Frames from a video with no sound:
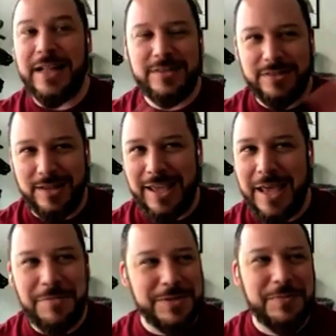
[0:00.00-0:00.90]
That's the
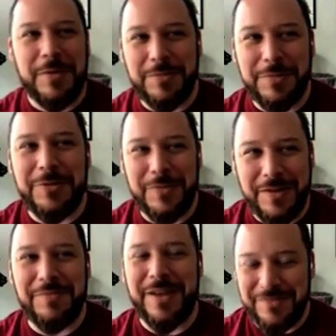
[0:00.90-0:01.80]
camp is probably
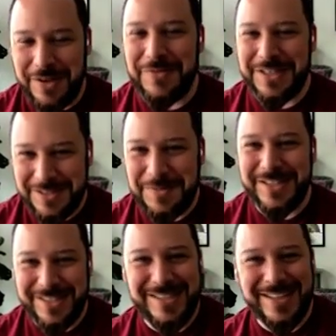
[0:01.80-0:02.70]
one of my favorite
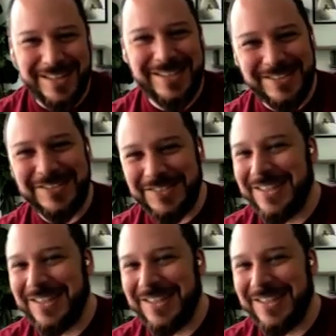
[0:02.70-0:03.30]
experiences I get to do.